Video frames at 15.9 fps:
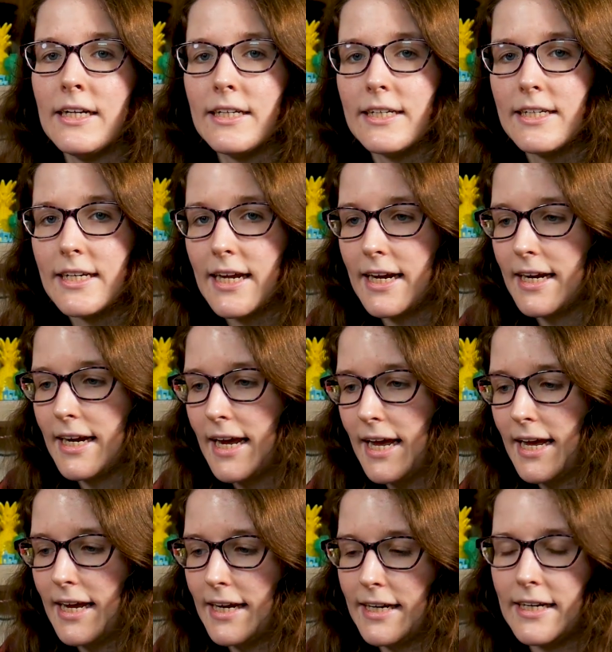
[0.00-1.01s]
to say,
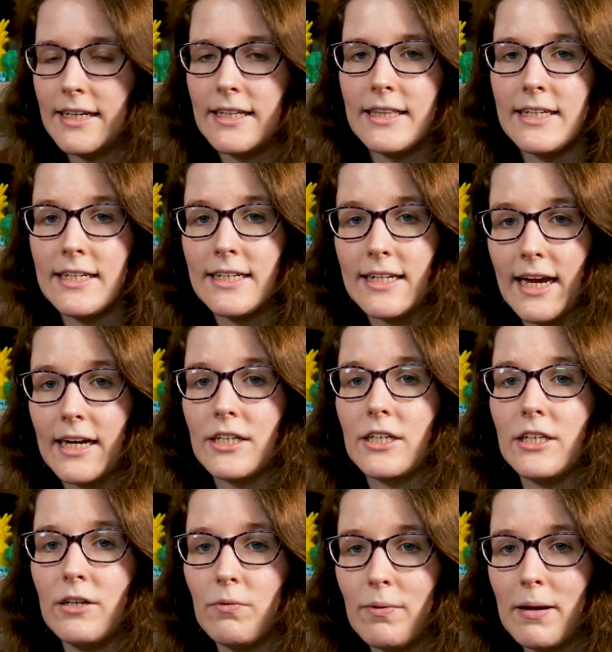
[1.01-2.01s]
hey, this is
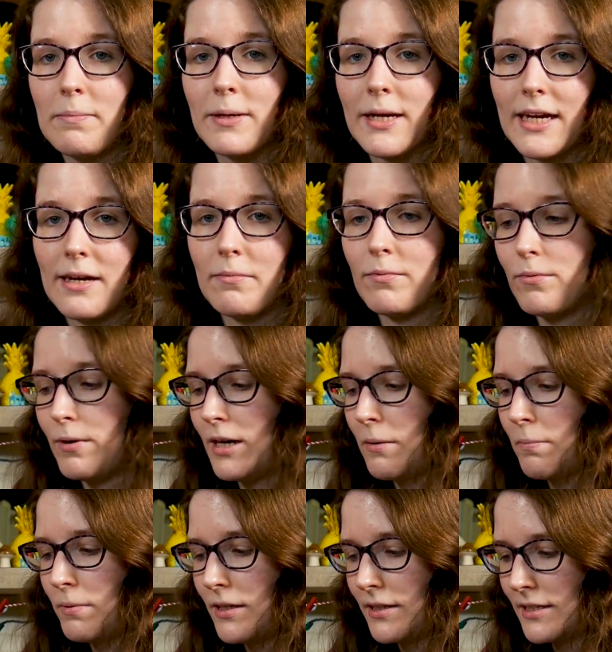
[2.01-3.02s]
actually a webcam when
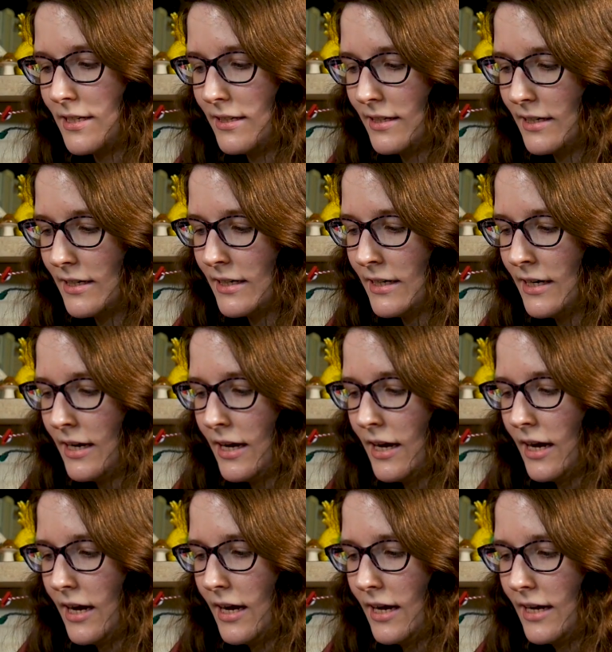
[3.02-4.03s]
it plugs in there,
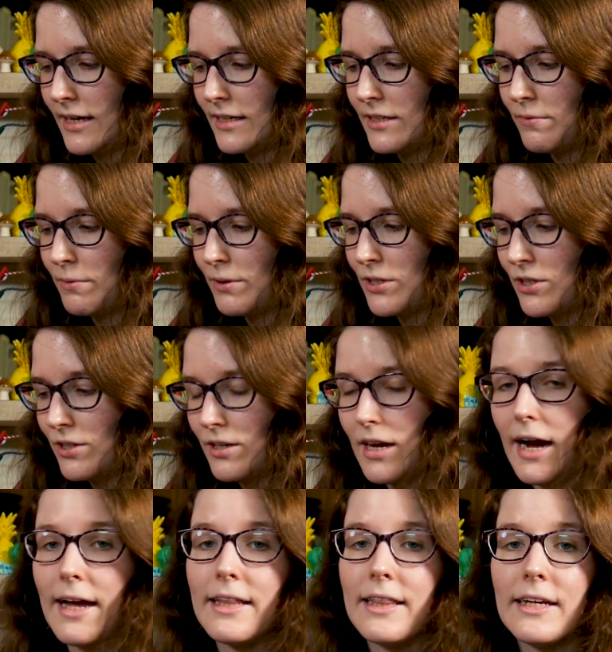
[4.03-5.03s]
uh, which
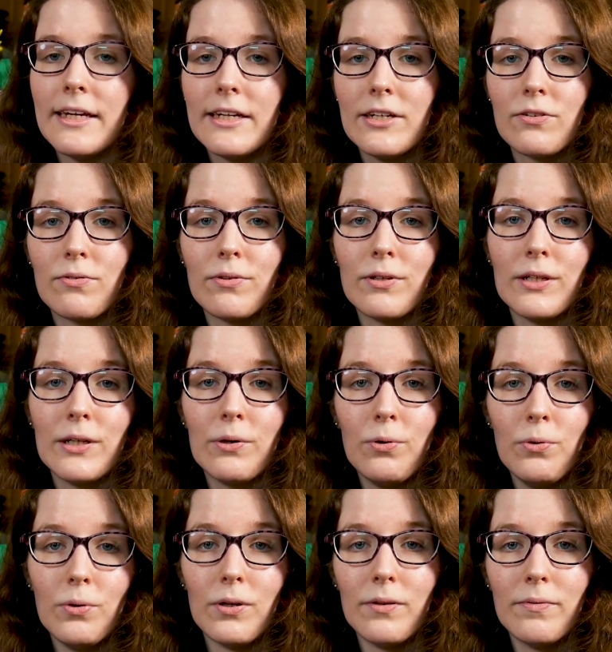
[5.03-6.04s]
I think is really
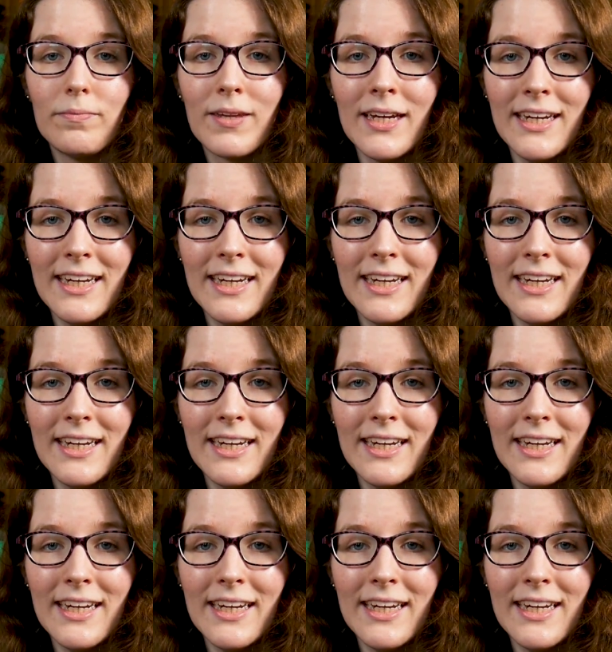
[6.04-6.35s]
cool.